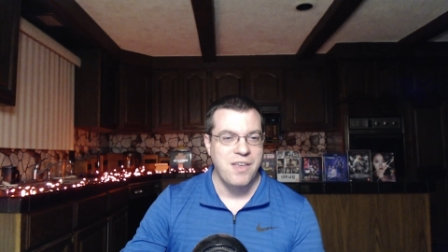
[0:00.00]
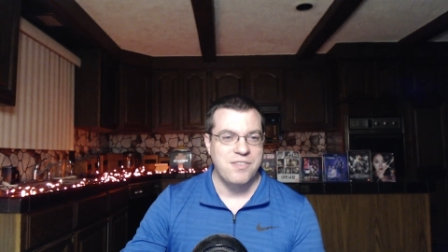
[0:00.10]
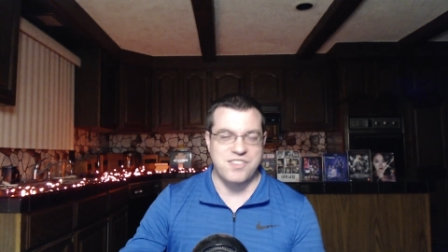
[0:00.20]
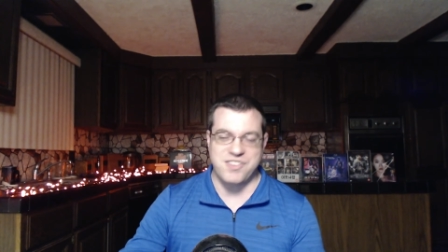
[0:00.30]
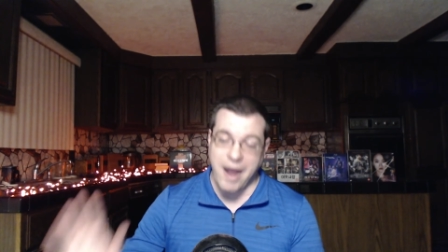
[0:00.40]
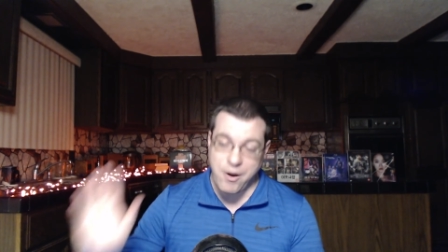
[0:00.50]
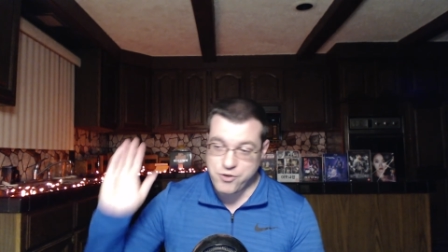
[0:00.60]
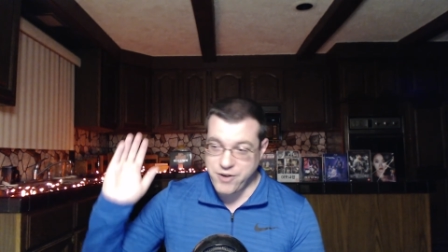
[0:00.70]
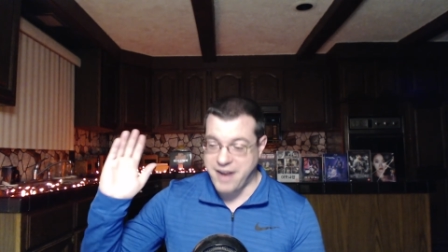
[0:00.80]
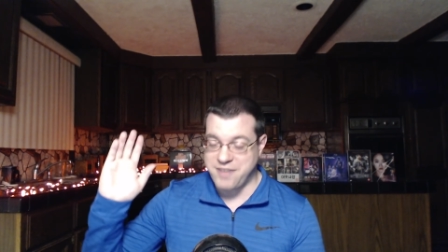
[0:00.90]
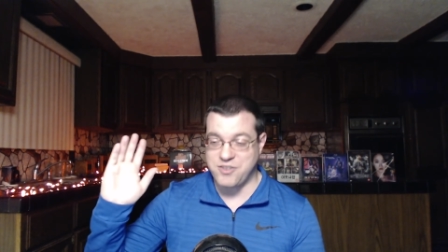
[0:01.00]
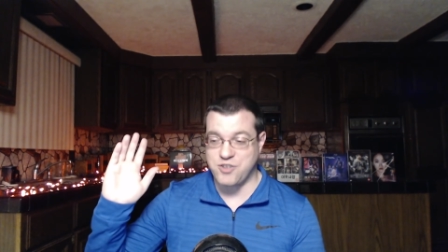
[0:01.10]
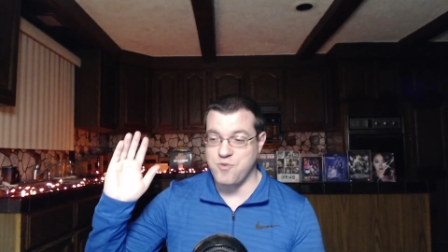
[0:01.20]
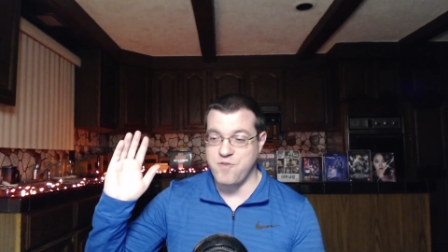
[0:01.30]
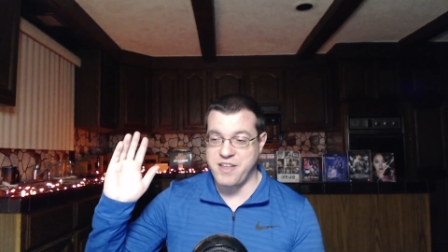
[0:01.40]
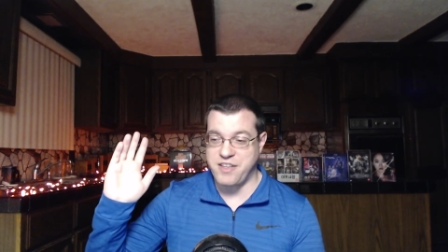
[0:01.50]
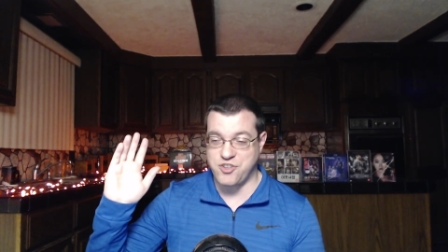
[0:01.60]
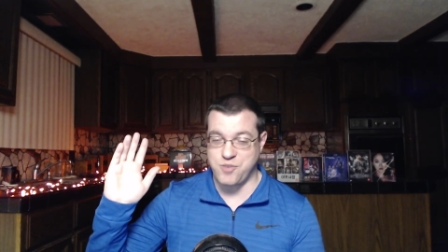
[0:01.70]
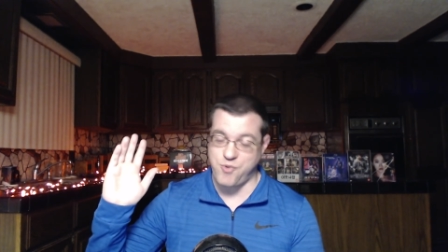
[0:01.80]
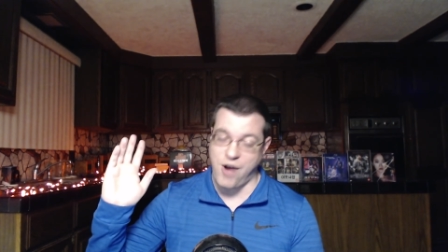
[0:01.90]
The soundtrack in this movie is
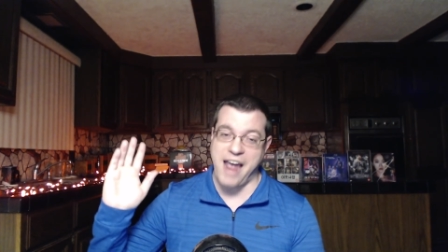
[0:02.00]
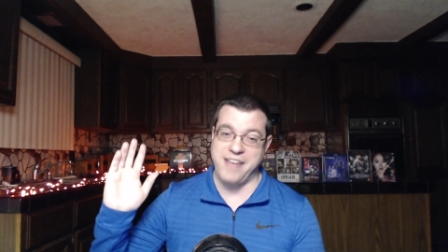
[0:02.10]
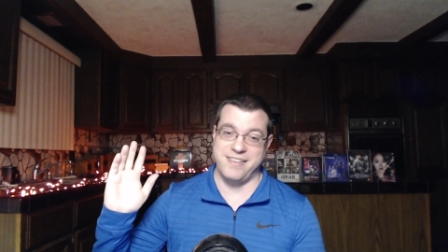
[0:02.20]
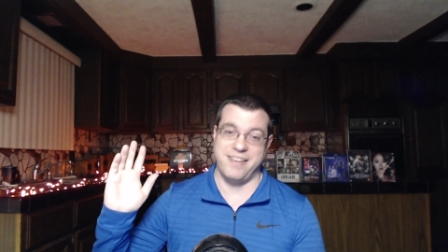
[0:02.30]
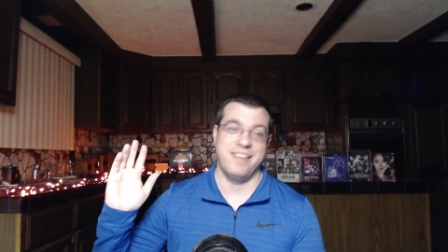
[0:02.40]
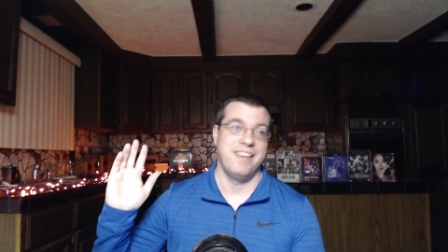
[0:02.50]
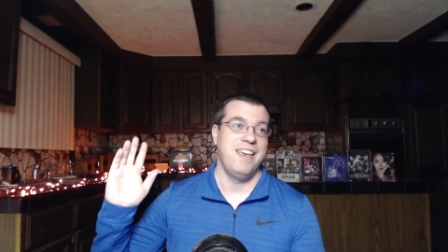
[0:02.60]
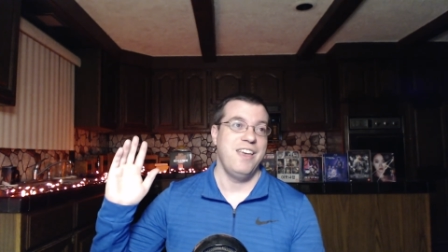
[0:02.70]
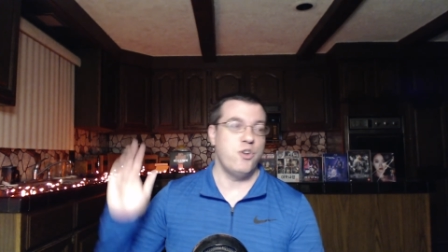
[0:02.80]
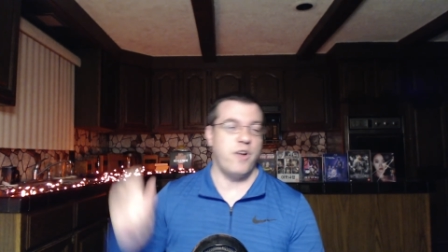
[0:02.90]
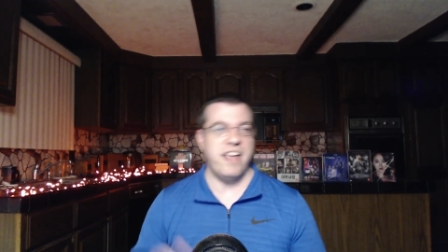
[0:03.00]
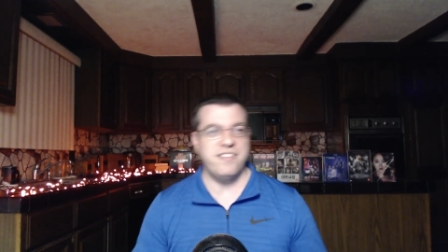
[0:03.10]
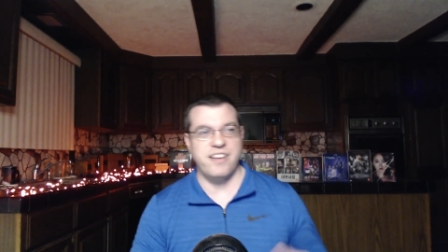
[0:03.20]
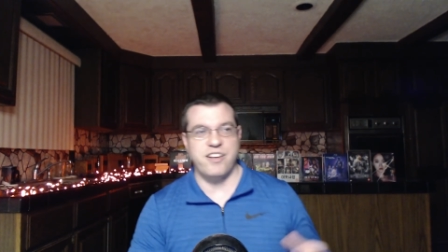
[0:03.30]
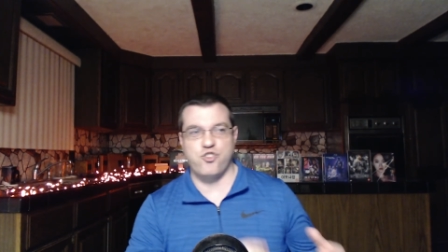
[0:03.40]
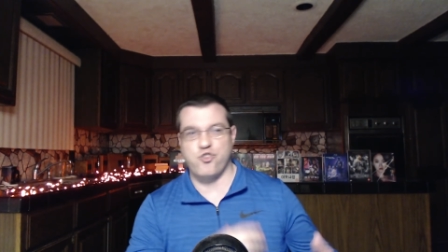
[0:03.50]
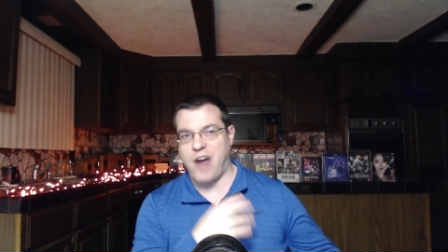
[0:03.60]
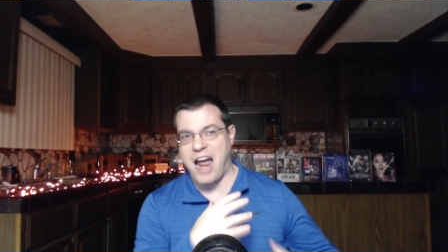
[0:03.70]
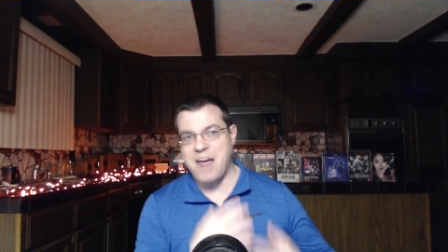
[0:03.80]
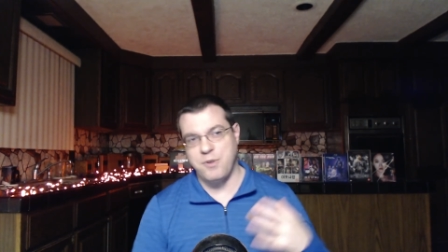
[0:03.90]
surprising. You know, it has like a
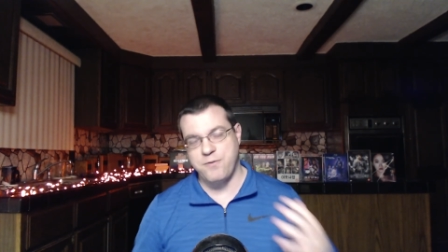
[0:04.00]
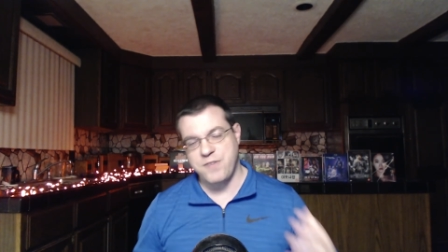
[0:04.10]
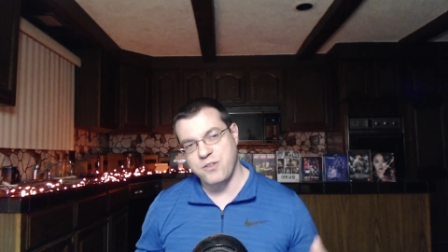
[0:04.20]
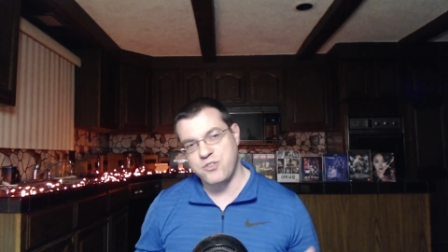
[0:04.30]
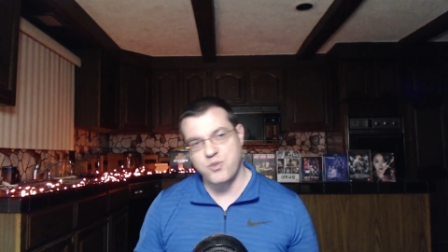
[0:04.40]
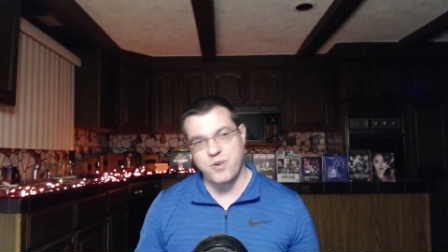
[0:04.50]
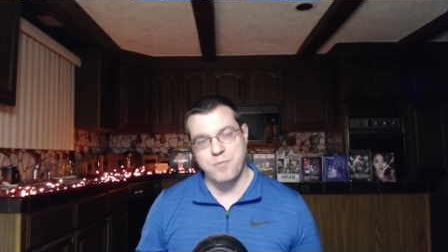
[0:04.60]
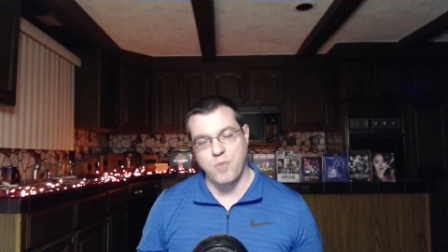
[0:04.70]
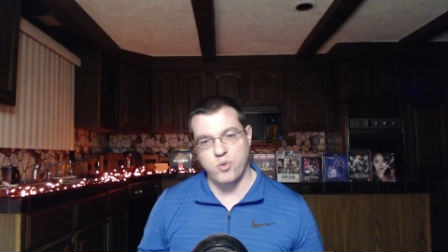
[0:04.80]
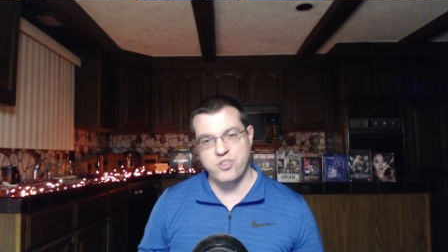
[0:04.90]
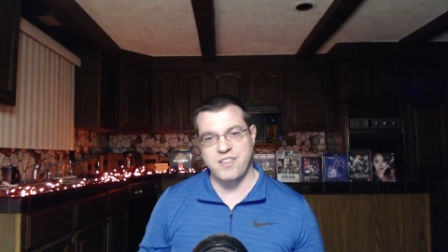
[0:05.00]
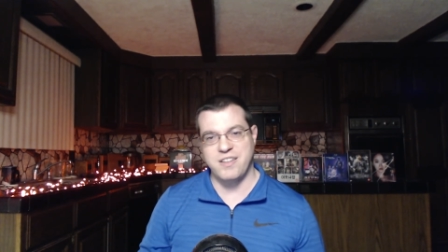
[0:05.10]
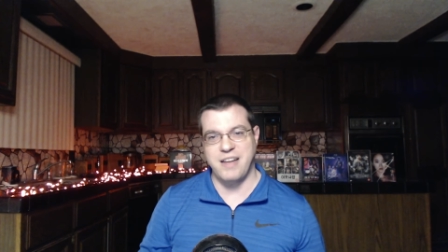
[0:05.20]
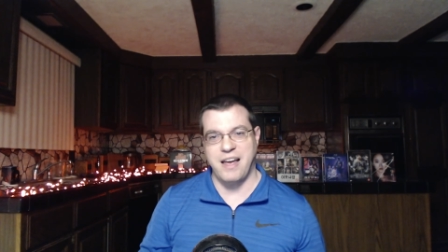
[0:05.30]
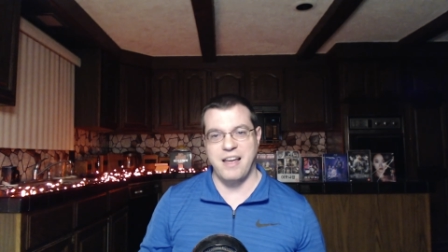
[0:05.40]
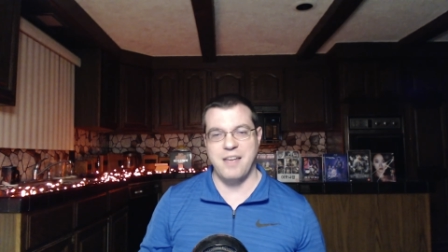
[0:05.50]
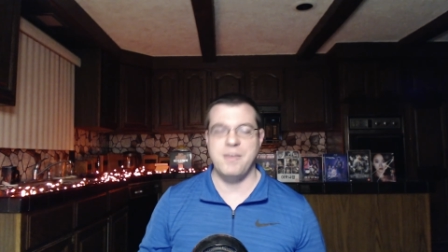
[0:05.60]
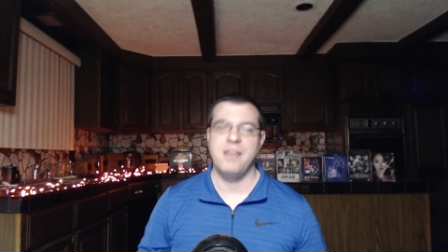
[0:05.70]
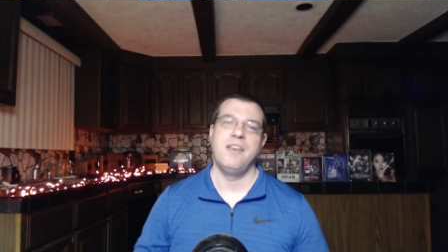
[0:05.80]
tribal feel to it most of the time.